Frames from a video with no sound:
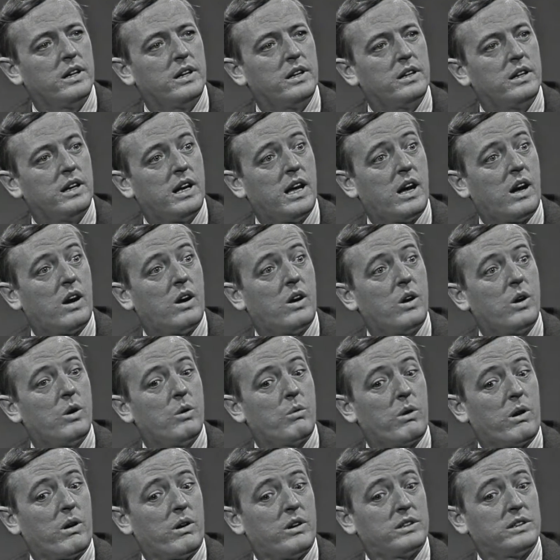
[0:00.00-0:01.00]
Now,
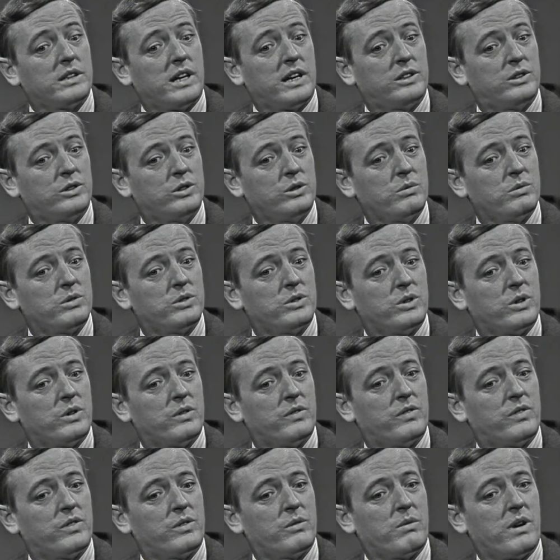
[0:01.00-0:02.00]
whereas I too
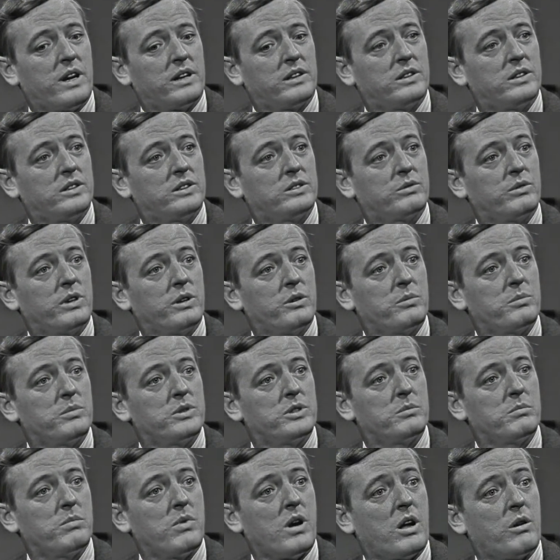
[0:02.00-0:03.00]
reserve the right to disagree with
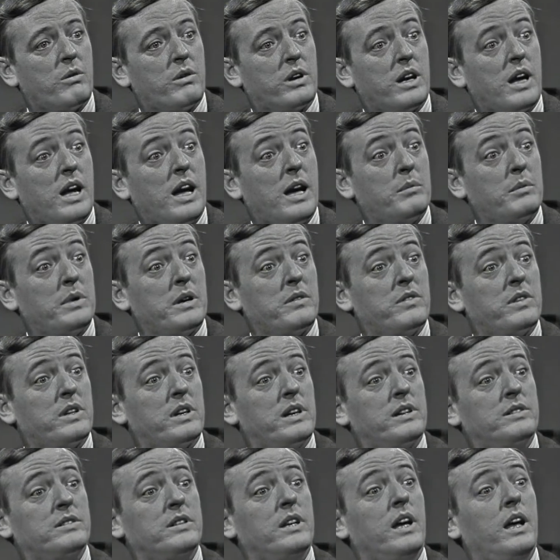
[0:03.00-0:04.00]
Mr. Broderick, hmm. I'm
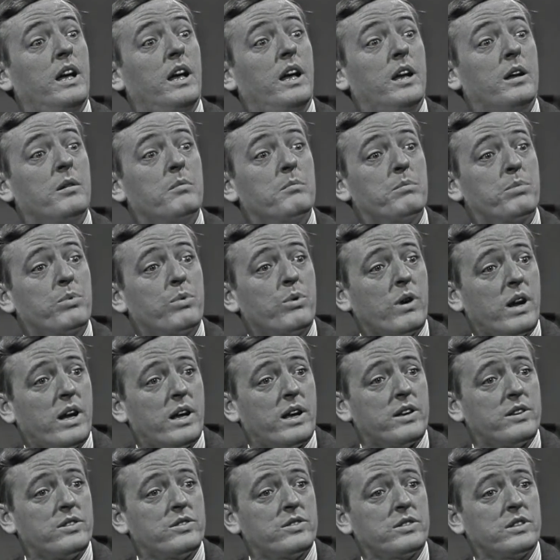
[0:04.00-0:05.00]
nevertheless
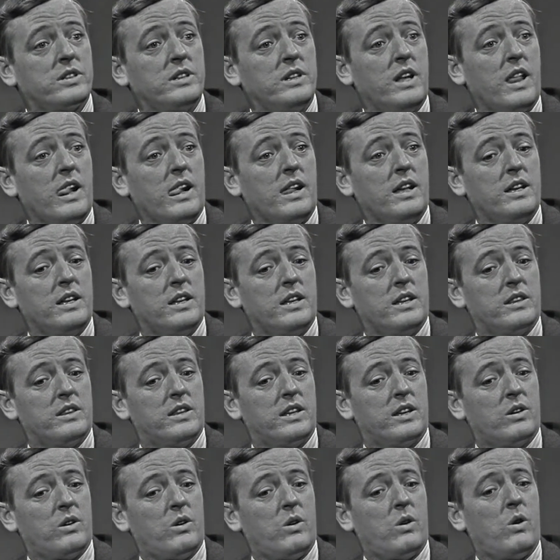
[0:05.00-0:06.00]
impressed
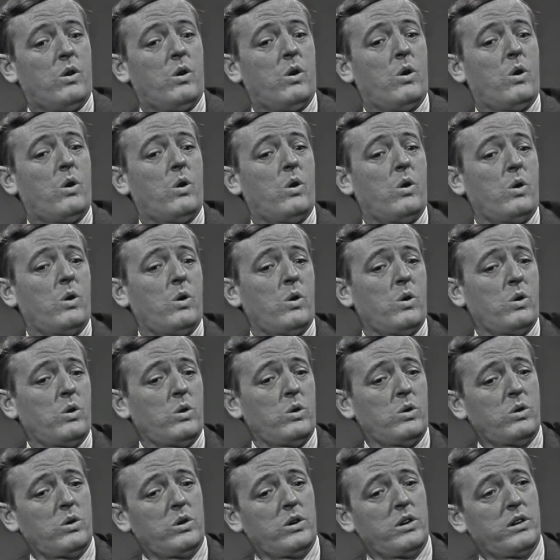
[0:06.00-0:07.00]
that
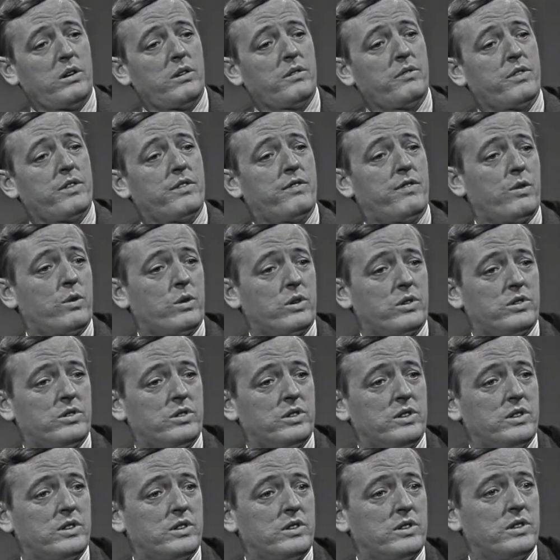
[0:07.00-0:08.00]
all of the
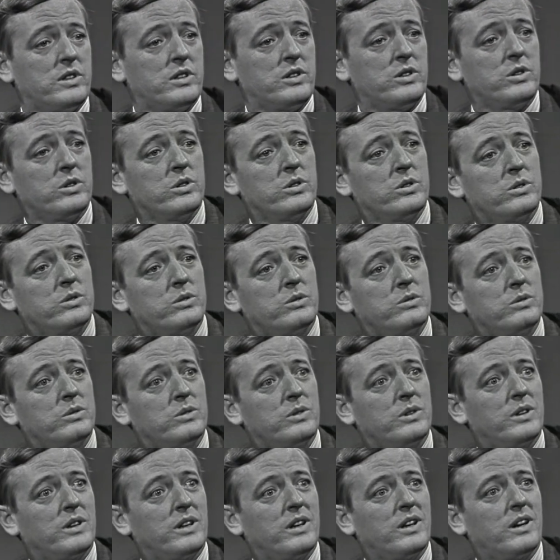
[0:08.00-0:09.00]
forces that you
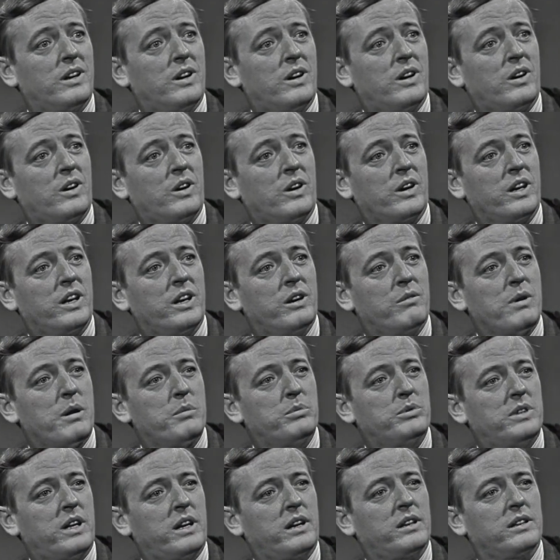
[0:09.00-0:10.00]
uh, are here
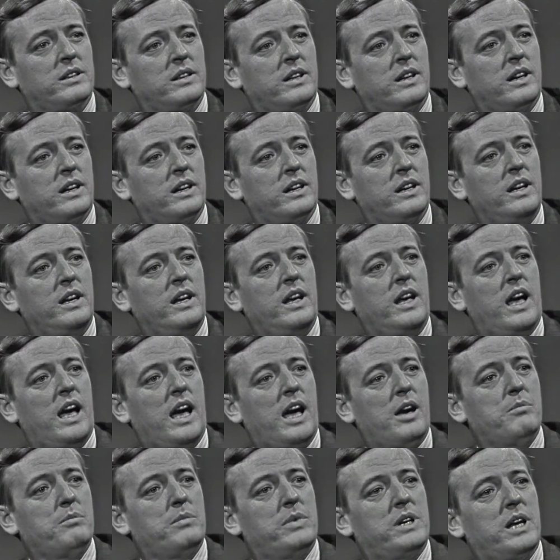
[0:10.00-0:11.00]
representing tonight
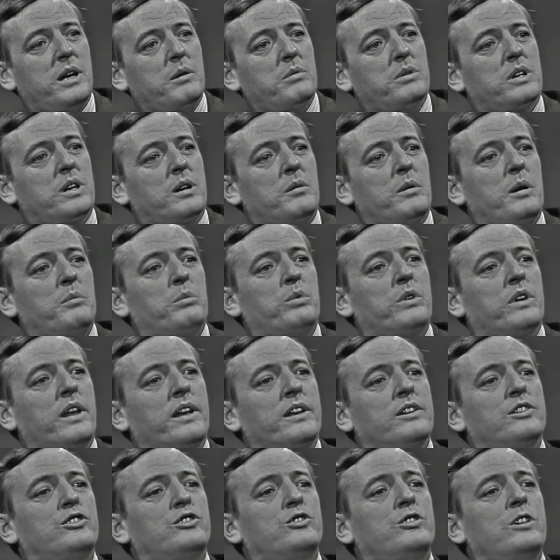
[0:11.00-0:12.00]
haven't been able to come up with a
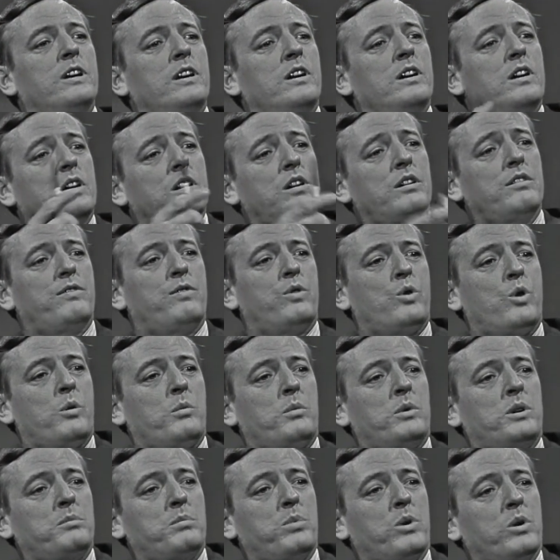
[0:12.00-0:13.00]
single
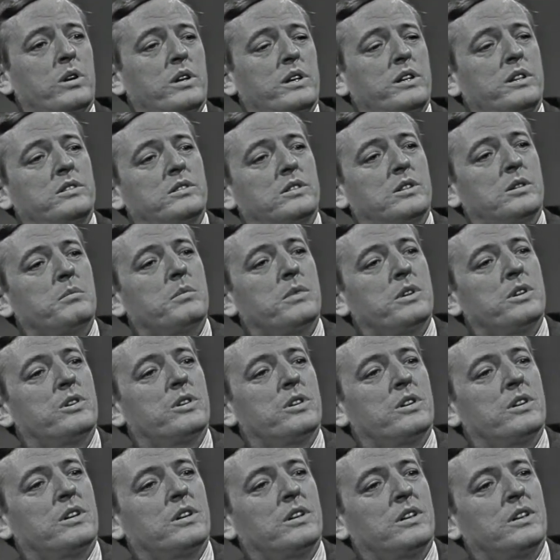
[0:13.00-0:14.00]
former police
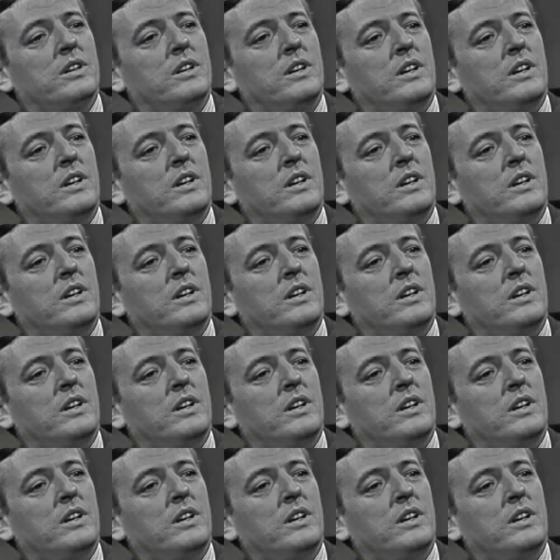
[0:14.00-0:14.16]
commissioner